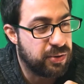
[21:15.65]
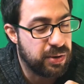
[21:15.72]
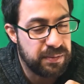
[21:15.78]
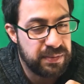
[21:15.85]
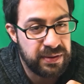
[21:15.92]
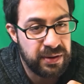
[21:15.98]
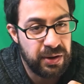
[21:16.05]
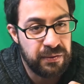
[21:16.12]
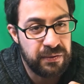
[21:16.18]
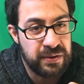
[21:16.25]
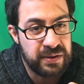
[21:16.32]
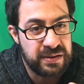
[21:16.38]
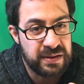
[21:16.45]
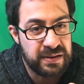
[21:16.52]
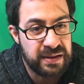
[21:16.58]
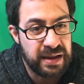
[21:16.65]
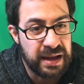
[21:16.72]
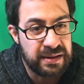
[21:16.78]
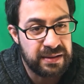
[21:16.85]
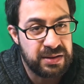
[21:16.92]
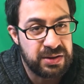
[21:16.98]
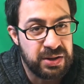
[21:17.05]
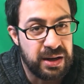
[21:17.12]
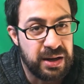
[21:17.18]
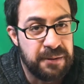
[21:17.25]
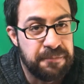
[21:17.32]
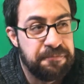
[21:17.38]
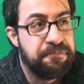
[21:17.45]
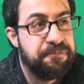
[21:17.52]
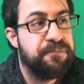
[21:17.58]
himself was just like such a
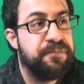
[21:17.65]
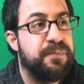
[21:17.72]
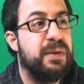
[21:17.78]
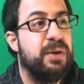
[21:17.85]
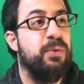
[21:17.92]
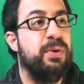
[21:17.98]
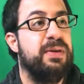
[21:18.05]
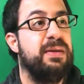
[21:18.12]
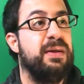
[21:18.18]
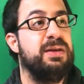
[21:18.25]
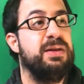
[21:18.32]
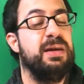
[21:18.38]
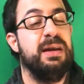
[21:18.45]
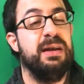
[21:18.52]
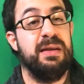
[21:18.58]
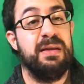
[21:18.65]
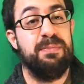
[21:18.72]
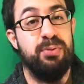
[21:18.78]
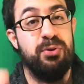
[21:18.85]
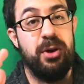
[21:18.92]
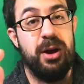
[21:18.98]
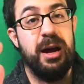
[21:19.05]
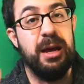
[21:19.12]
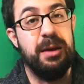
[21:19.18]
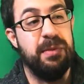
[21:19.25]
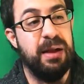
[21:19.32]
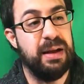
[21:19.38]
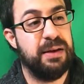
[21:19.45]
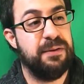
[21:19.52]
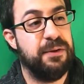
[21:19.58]
was such in his prime.
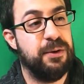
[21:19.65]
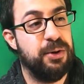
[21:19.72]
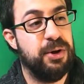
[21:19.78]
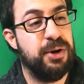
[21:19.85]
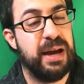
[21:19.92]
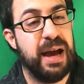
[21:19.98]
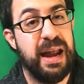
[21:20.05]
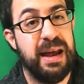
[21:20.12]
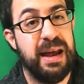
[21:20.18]
Like if you look at